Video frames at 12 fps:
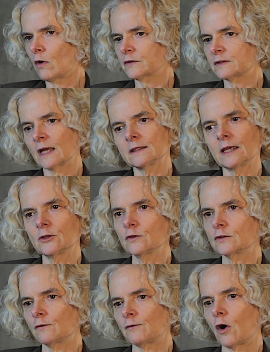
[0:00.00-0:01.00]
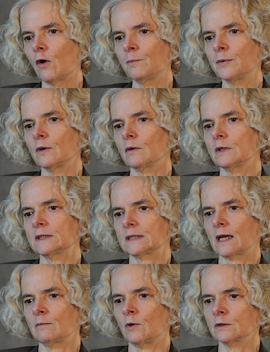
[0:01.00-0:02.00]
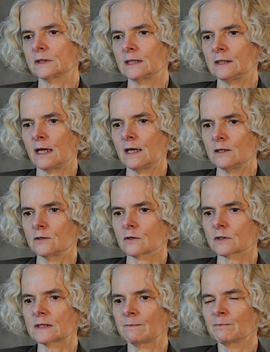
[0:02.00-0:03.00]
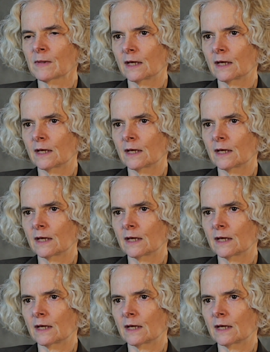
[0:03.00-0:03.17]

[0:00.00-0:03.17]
us that the use of opioids among teenagers